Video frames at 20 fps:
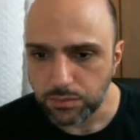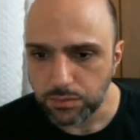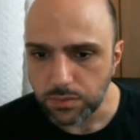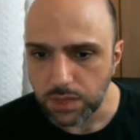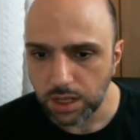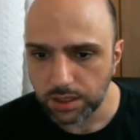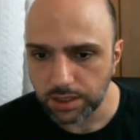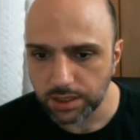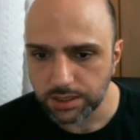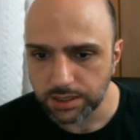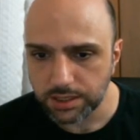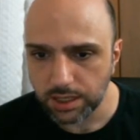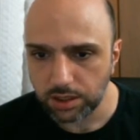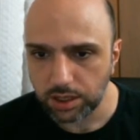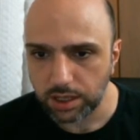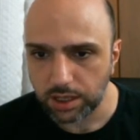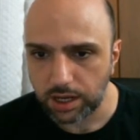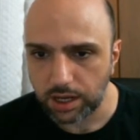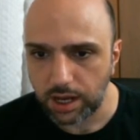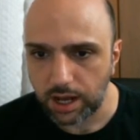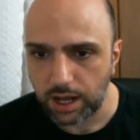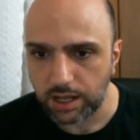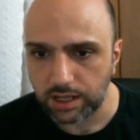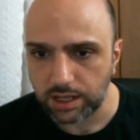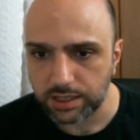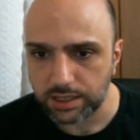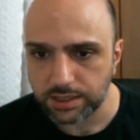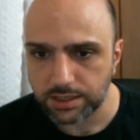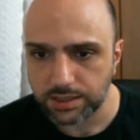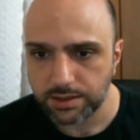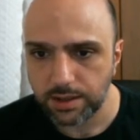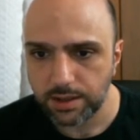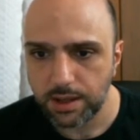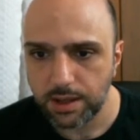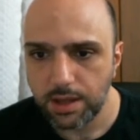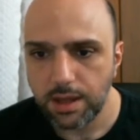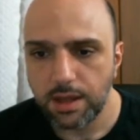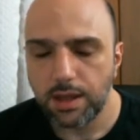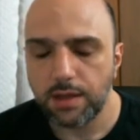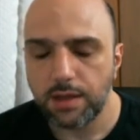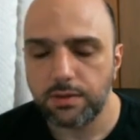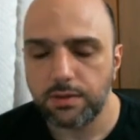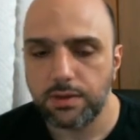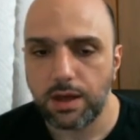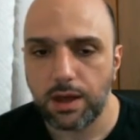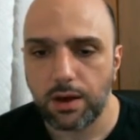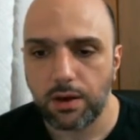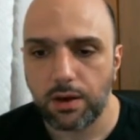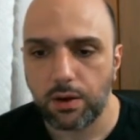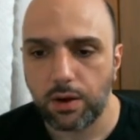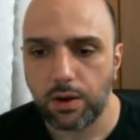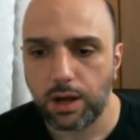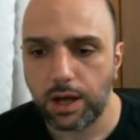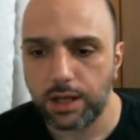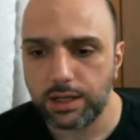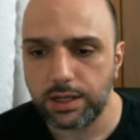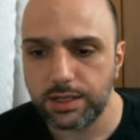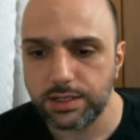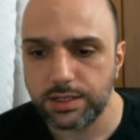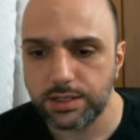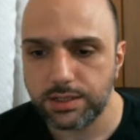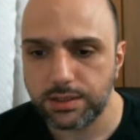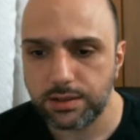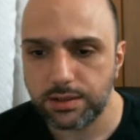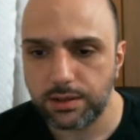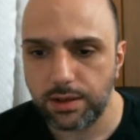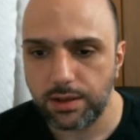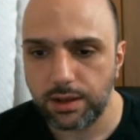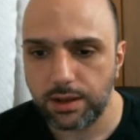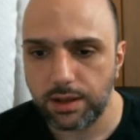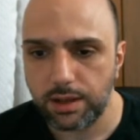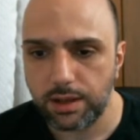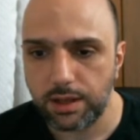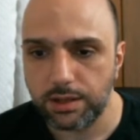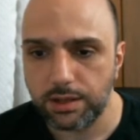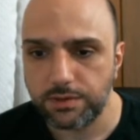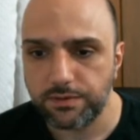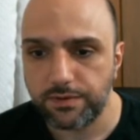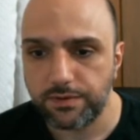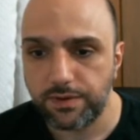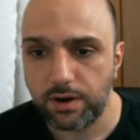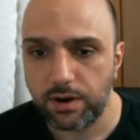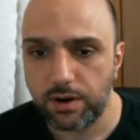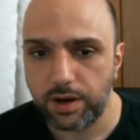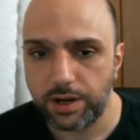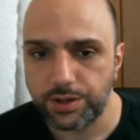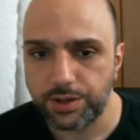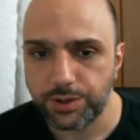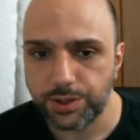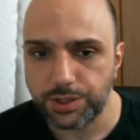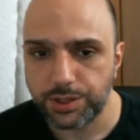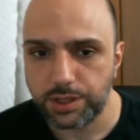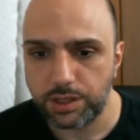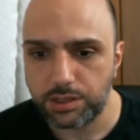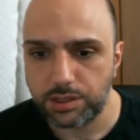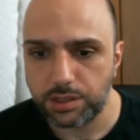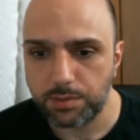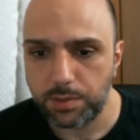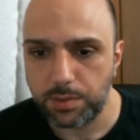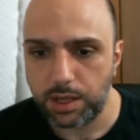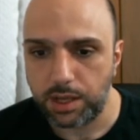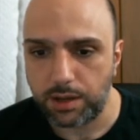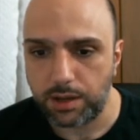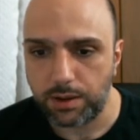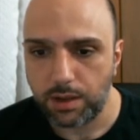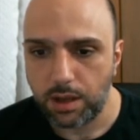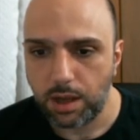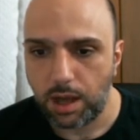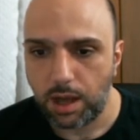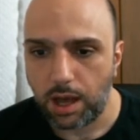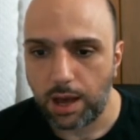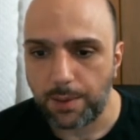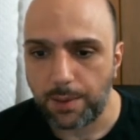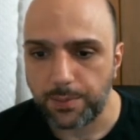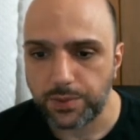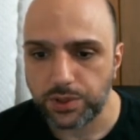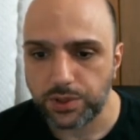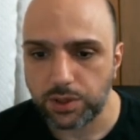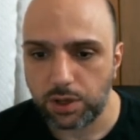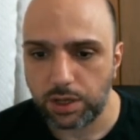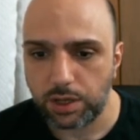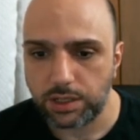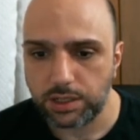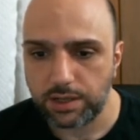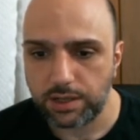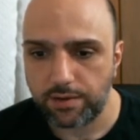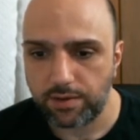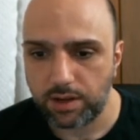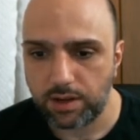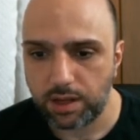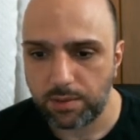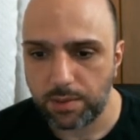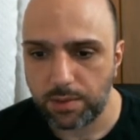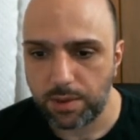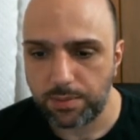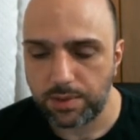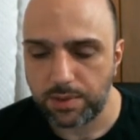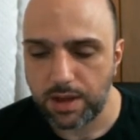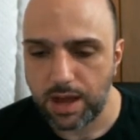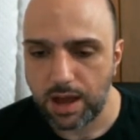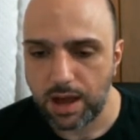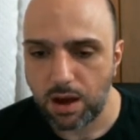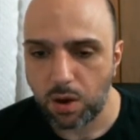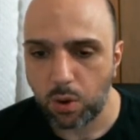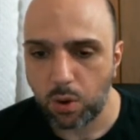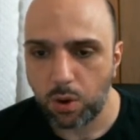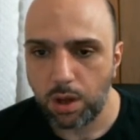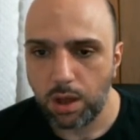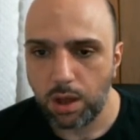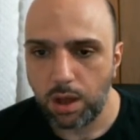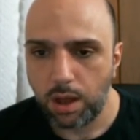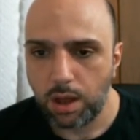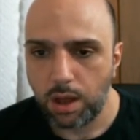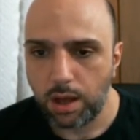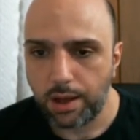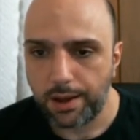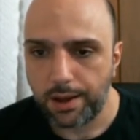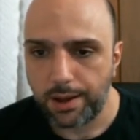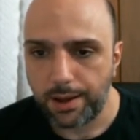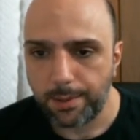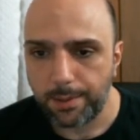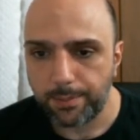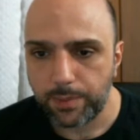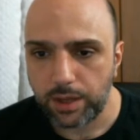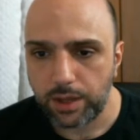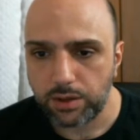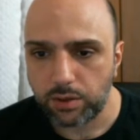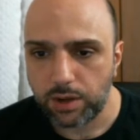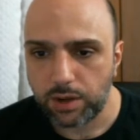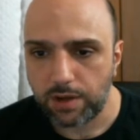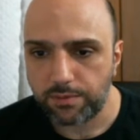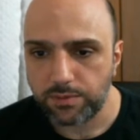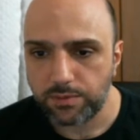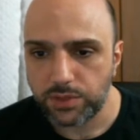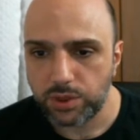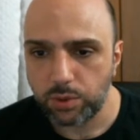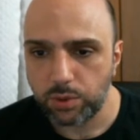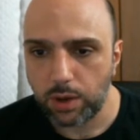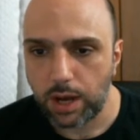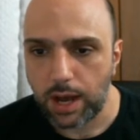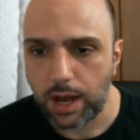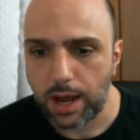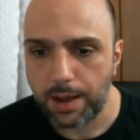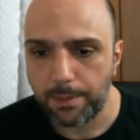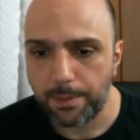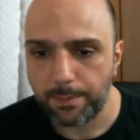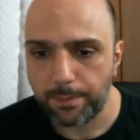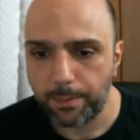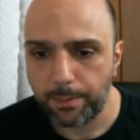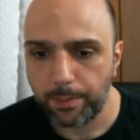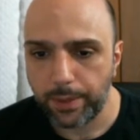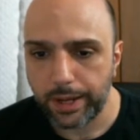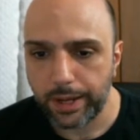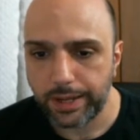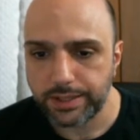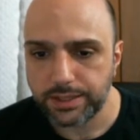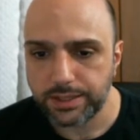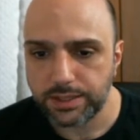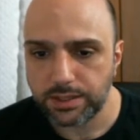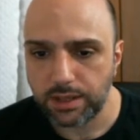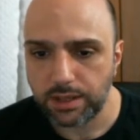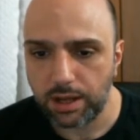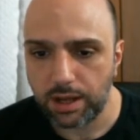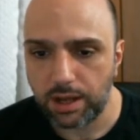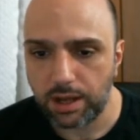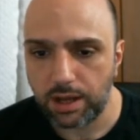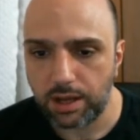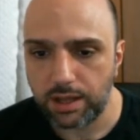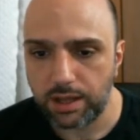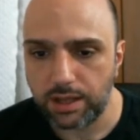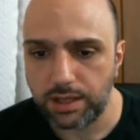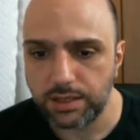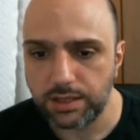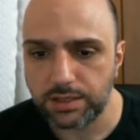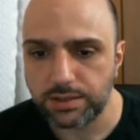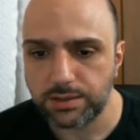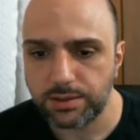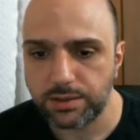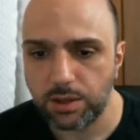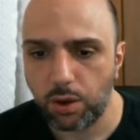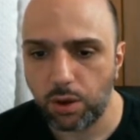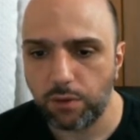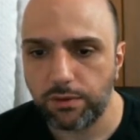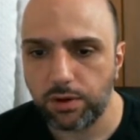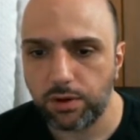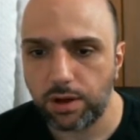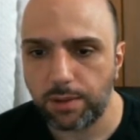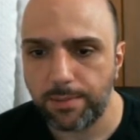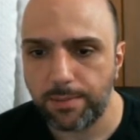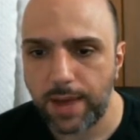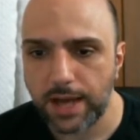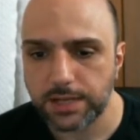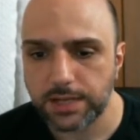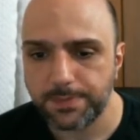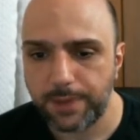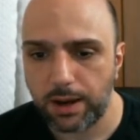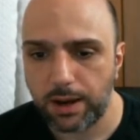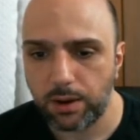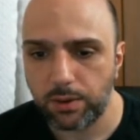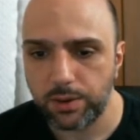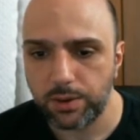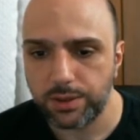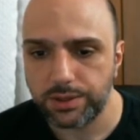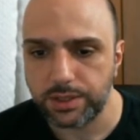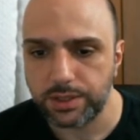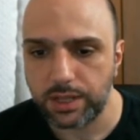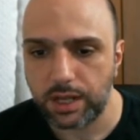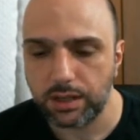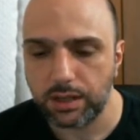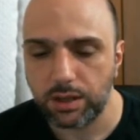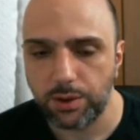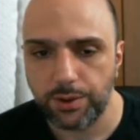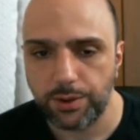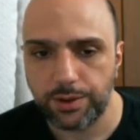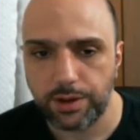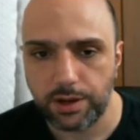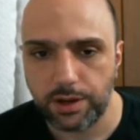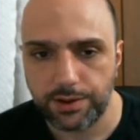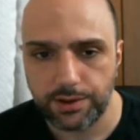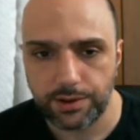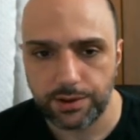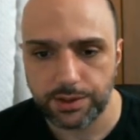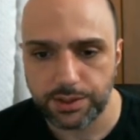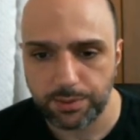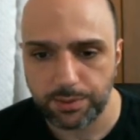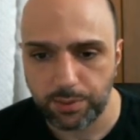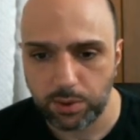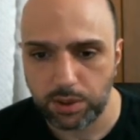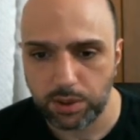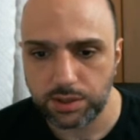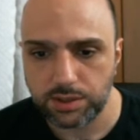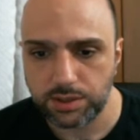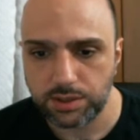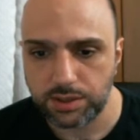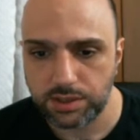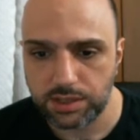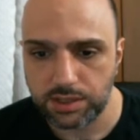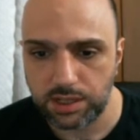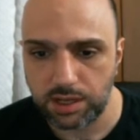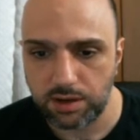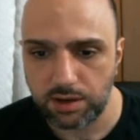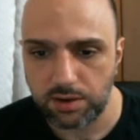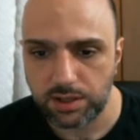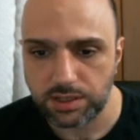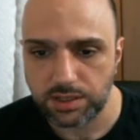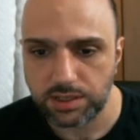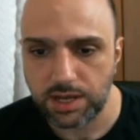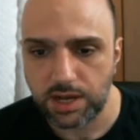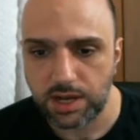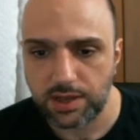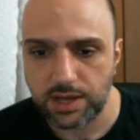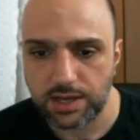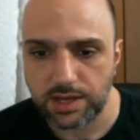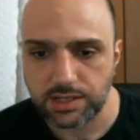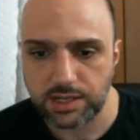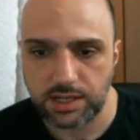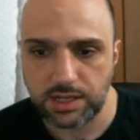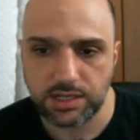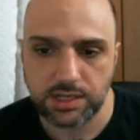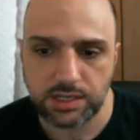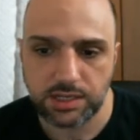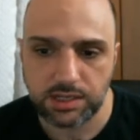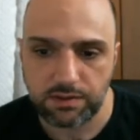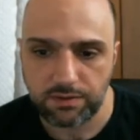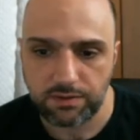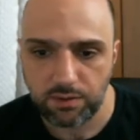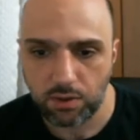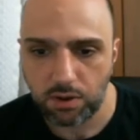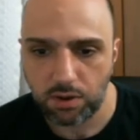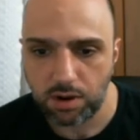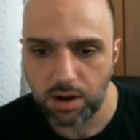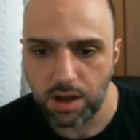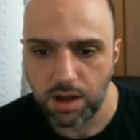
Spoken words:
Let's take a look at Hollis. Now, Hollis, very interesting to me. I'm starting to level him up now. I have him too high, but his overall max power is a lot lower than other supports. You see here he's 9,864